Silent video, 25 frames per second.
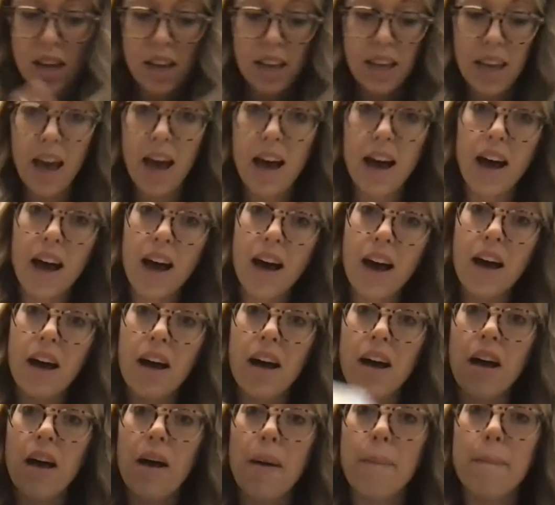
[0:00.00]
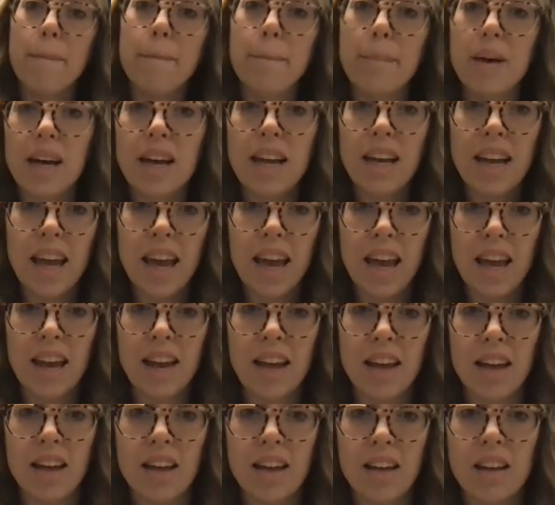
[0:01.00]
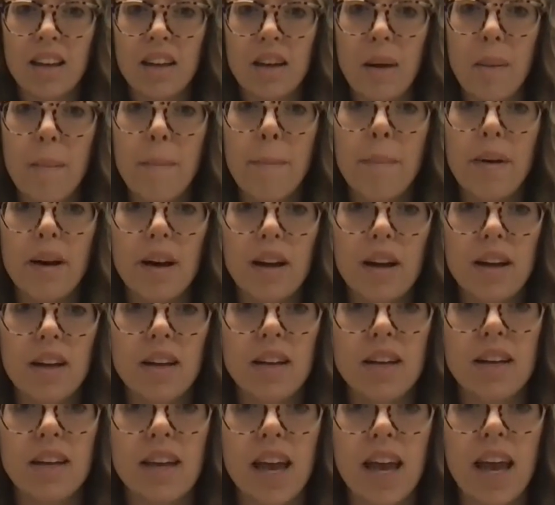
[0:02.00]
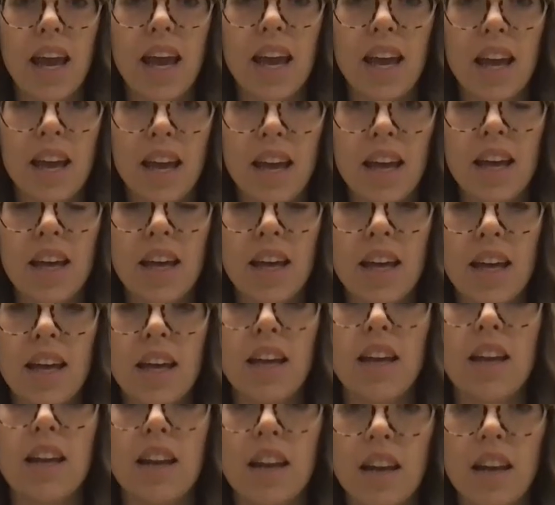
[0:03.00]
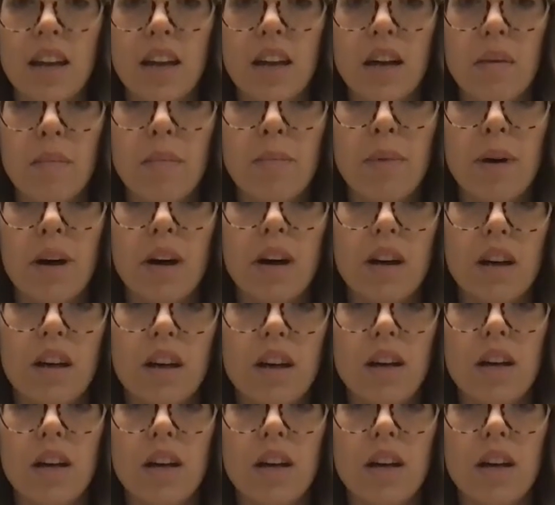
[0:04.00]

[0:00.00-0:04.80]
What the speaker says: Yeah, a banana. Banana. Banana.